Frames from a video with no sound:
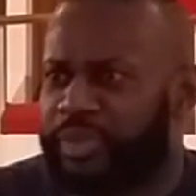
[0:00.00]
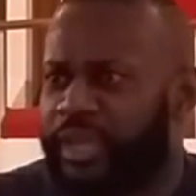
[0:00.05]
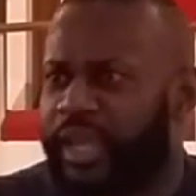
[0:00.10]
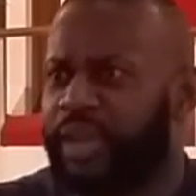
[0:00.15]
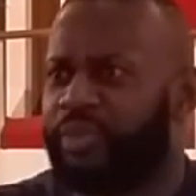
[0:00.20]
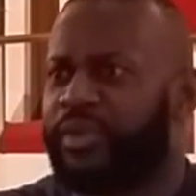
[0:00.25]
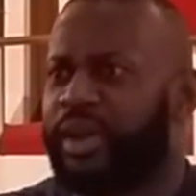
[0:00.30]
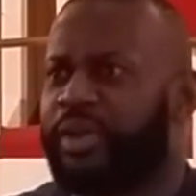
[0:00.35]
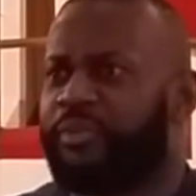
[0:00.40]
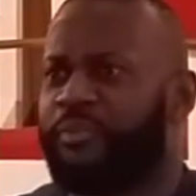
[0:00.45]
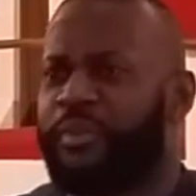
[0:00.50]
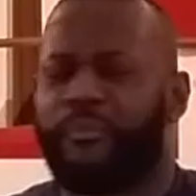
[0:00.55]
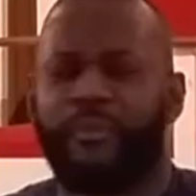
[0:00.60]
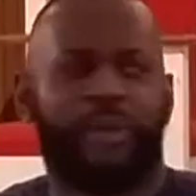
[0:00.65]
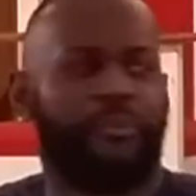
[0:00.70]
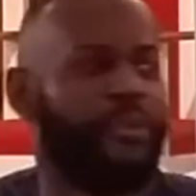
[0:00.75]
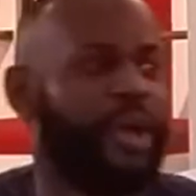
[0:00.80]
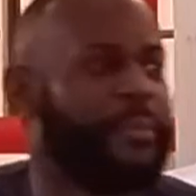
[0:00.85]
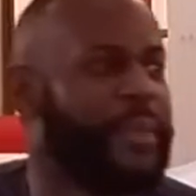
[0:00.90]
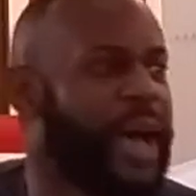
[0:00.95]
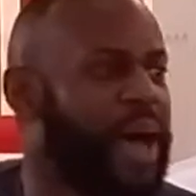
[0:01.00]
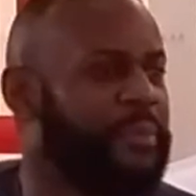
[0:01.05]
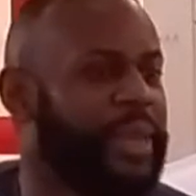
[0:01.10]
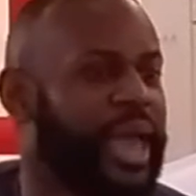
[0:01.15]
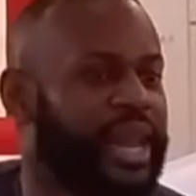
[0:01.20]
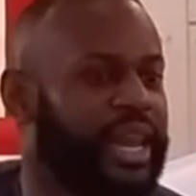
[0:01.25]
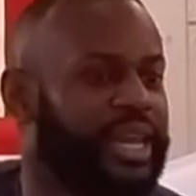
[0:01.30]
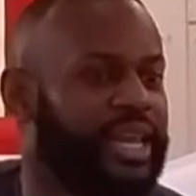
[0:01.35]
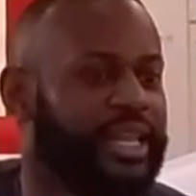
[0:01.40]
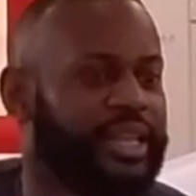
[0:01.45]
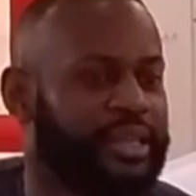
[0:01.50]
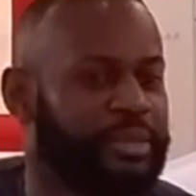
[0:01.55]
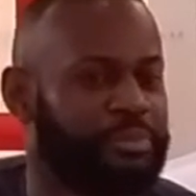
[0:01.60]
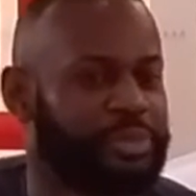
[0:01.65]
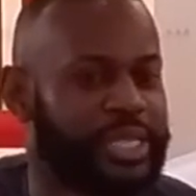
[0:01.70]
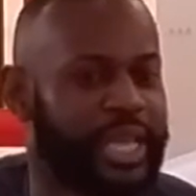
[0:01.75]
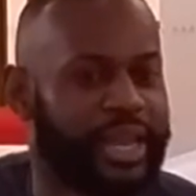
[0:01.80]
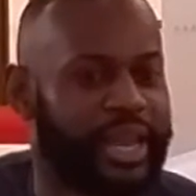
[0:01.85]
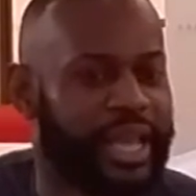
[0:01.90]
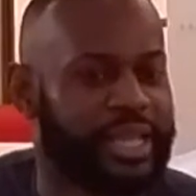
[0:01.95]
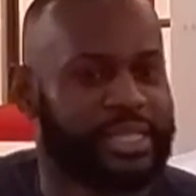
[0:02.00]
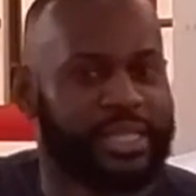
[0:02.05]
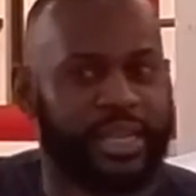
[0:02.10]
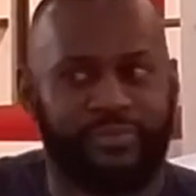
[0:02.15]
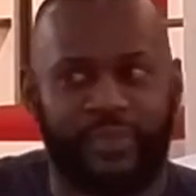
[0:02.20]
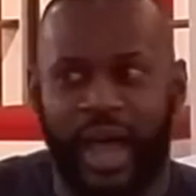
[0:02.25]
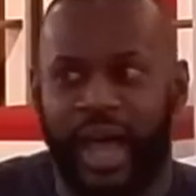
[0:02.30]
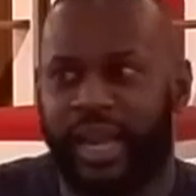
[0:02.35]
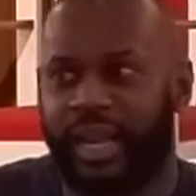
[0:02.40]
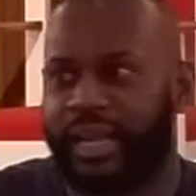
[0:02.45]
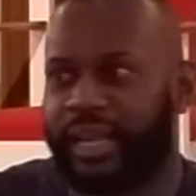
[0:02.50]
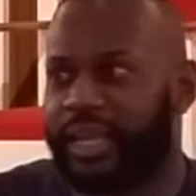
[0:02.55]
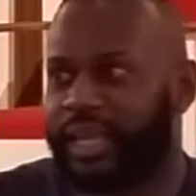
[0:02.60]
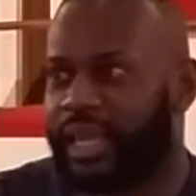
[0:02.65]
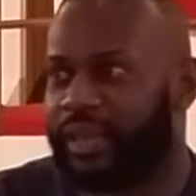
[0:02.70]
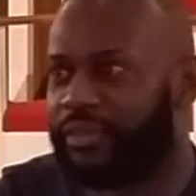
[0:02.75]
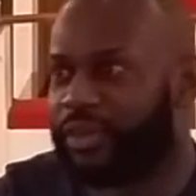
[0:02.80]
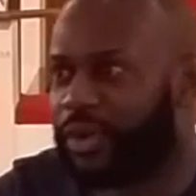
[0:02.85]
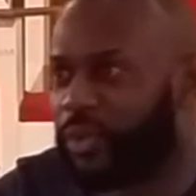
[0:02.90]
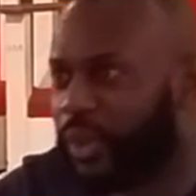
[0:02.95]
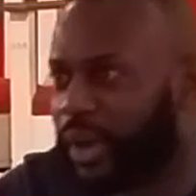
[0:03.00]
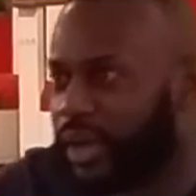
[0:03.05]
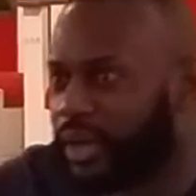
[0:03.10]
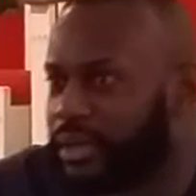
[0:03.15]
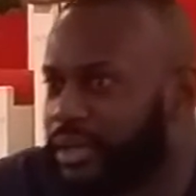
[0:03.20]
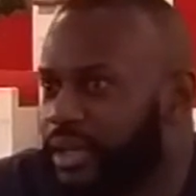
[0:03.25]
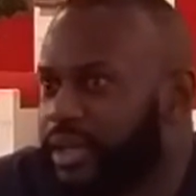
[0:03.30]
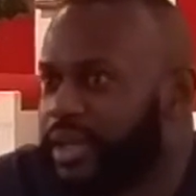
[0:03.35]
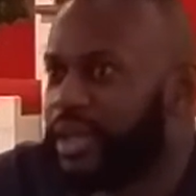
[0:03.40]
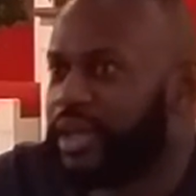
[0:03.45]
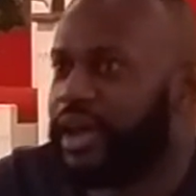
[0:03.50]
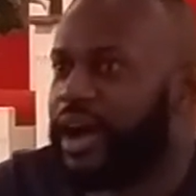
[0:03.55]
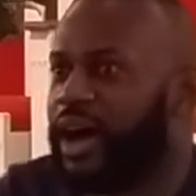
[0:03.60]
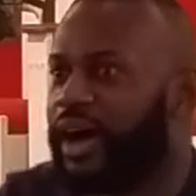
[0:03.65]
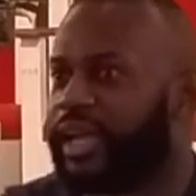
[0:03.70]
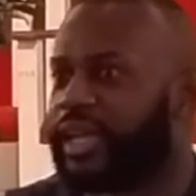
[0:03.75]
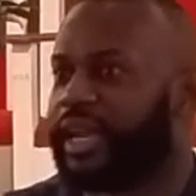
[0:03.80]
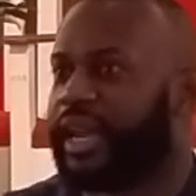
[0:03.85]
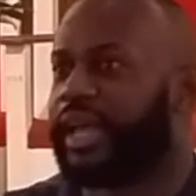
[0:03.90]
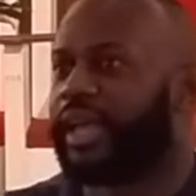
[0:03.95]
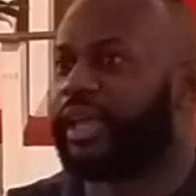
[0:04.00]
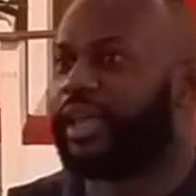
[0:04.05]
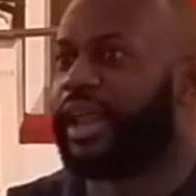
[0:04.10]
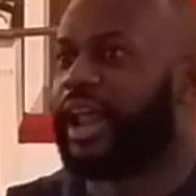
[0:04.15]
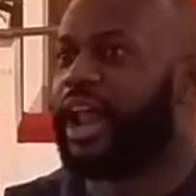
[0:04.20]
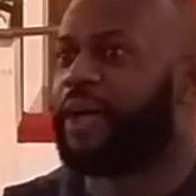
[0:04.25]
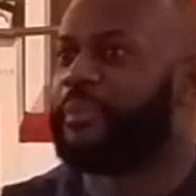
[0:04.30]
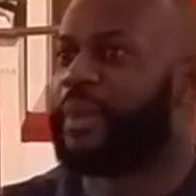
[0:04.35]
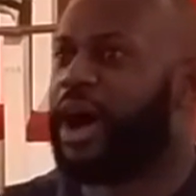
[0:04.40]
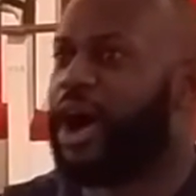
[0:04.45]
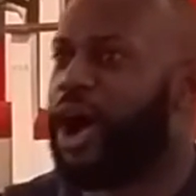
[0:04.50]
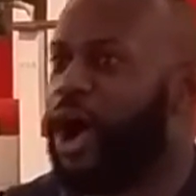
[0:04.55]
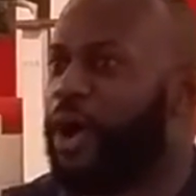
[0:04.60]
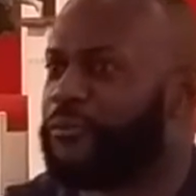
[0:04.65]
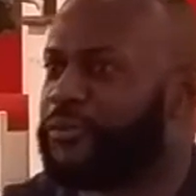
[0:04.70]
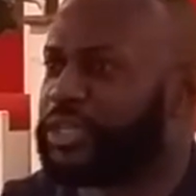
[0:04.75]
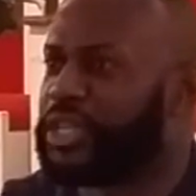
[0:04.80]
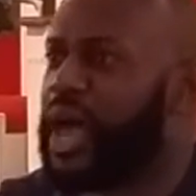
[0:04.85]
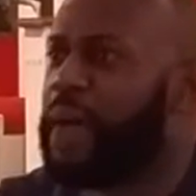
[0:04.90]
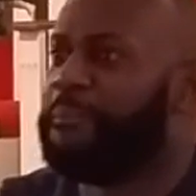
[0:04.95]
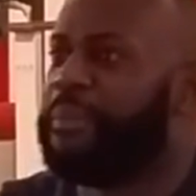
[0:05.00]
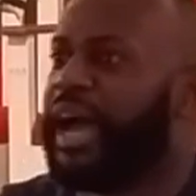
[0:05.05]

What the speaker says: Get ready, remember, I'm not mad, I need to set that stuff out, I need to give it away, get it out of my office.